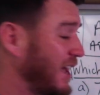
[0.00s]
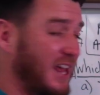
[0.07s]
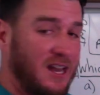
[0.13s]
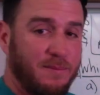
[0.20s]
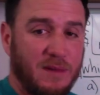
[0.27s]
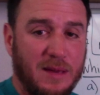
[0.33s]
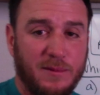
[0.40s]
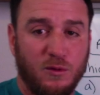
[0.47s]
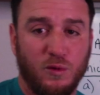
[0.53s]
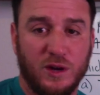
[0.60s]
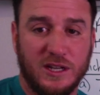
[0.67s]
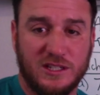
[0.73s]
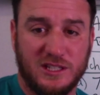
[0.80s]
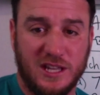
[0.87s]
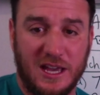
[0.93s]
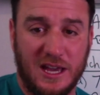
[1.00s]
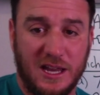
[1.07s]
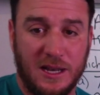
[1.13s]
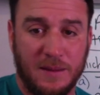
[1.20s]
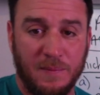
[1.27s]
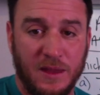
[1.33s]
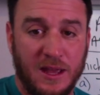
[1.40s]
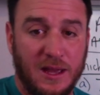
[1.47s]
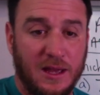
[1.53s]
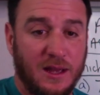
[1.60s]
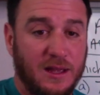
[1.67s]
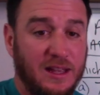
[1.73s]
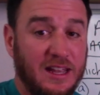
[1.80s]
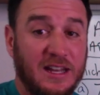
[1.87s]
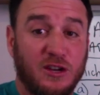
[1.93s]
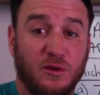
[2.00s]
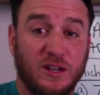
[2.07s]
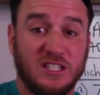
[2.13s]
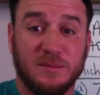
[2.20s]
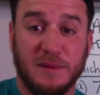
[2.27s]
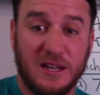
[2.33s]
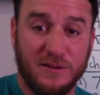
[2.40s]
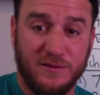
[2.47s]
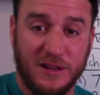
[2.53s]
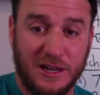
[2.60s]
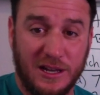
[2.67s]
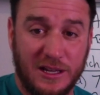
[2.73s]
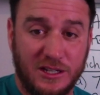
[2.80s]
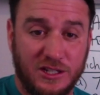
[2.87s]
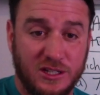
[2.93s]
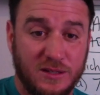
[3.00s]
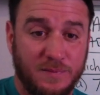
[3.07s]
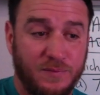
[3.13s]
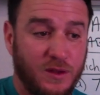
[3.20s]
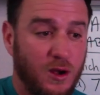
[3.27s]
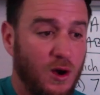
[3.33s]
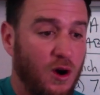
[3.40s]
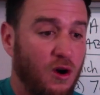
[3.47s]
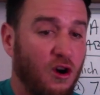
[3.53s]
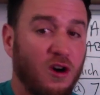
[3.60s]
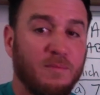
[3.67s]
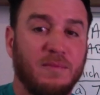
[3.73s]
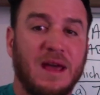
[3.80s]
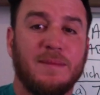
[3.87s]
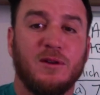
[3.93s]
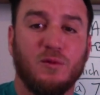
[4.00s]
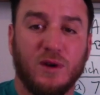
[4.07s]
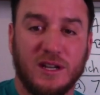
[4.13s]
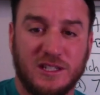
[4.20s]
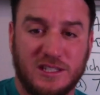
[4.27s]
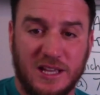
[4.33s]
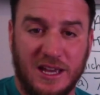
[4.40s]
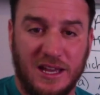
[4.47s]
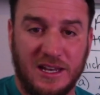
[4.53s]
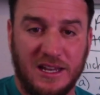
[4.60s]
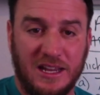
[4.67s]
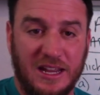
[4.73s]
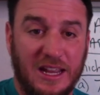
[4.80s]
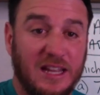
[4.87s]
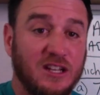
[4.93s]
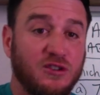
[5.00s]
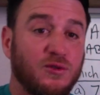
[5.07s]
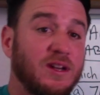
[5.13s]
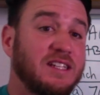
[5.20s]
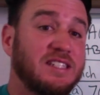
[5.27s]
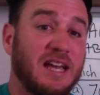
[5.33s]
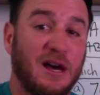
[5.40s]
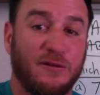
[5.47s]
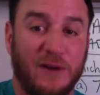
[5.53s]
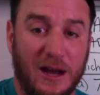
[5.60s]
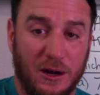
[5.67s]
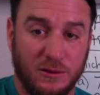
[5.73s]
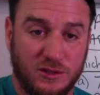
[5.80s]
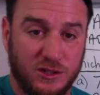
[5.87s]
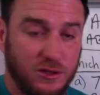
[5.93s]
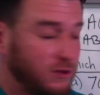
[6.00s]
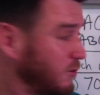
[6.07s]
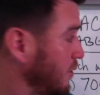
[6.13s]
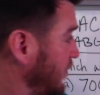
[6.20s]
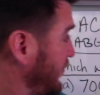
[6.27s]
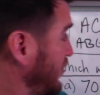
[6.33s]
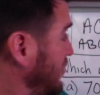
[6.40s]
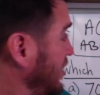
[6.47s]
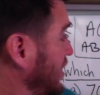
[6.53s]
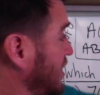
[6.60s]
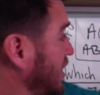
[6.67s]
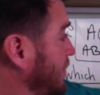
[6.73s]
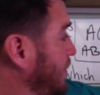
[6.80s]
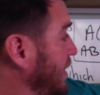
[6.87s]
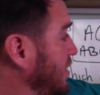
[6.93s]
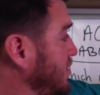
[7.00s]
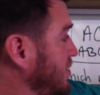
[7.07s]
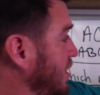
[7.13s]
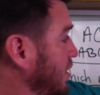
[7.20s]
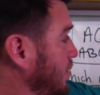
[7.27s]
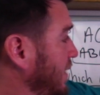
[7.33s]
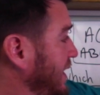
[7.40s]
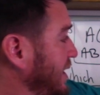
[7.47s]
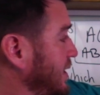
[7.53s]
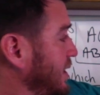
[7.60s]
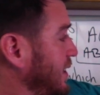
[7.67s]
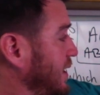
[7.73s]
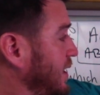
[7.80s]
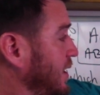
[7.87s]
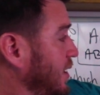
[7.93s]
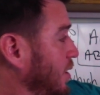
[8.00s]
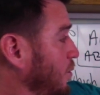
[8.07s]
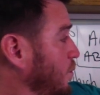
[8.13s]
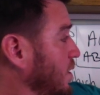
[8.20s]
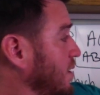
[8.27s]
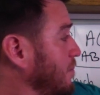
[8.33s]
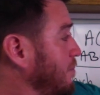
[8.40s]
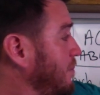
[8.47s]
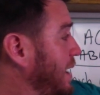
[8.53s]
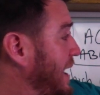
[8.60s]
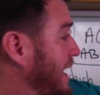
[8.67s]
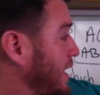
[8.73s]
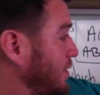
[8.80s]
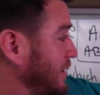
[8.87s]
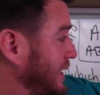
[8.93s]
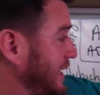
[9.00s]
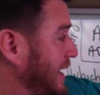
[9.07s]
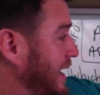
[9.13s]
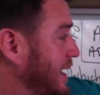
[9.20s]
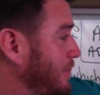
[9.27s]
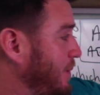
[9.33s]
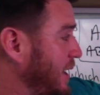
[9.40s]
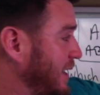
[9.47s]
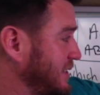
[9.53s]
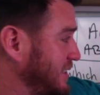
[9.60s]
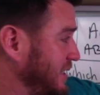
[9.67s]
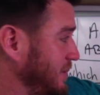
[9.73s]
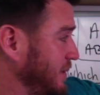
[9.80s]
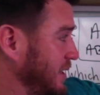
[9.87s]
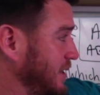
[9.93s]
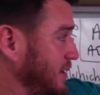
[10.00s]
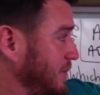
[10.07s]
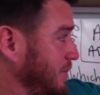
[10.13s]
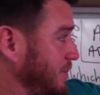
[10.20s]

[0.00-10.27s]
And it maybe would have said, increase minute ventilation, or maybe would have said, increase F I O two. Well, if you look up here, you go, wait, we're mildly hypoxemic.